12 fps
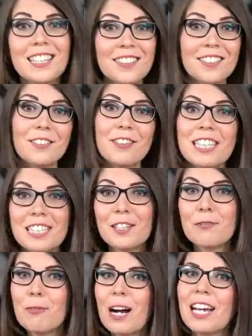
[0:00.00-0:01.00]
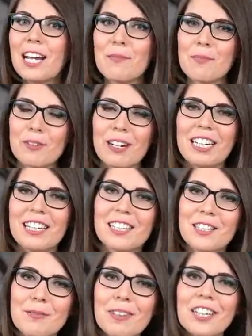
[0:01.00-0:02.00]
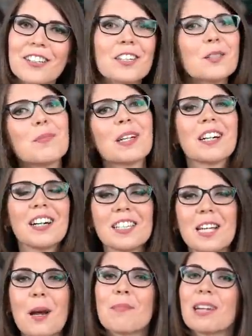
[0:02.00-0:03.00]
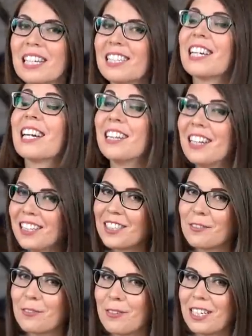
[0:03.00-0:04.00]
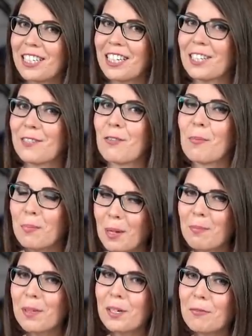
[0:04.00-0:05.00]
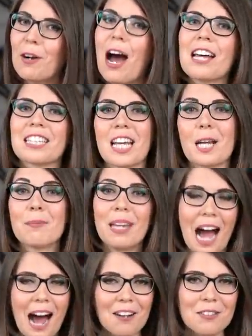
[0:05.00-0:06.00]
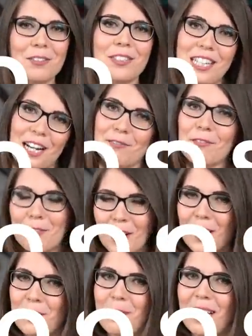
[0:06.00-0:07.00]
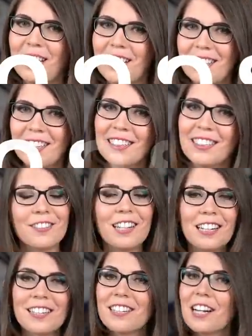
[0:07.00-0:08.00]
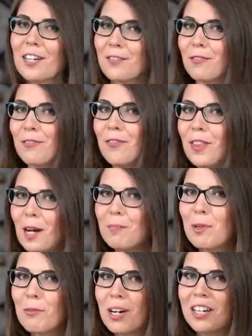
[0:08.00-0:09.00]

So the reason why I'm creating this video is because I'm getting a lot of questions from people who are asking me how to start with cosplay. So let's start with number